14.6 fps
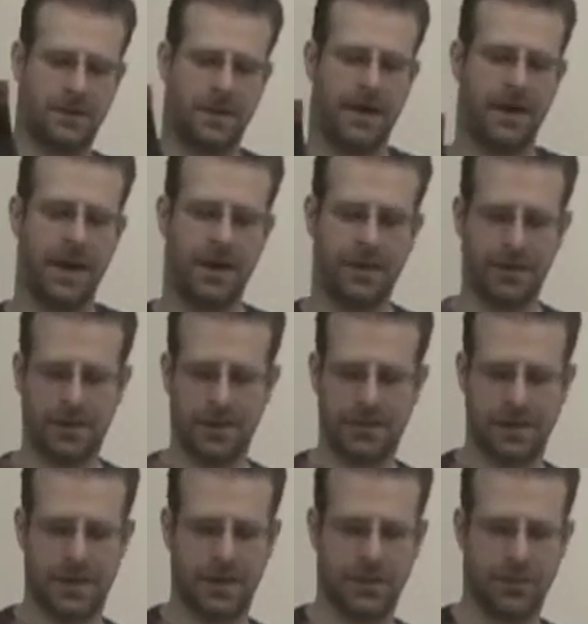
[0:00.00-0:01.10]
Now,
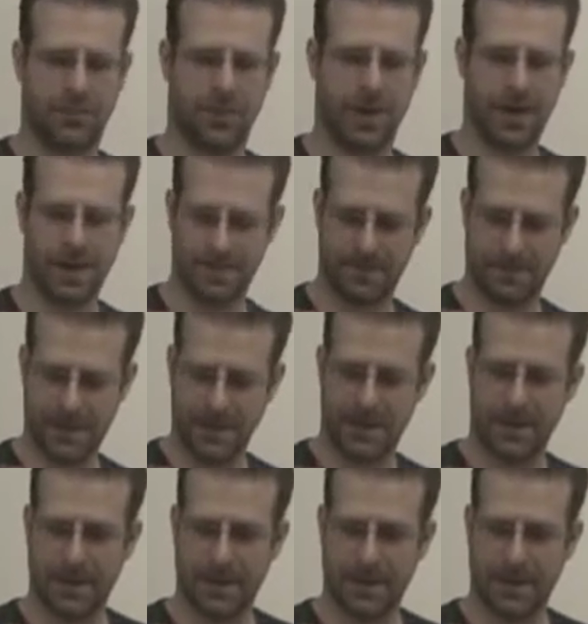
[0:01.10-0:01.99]
Aligote is a wine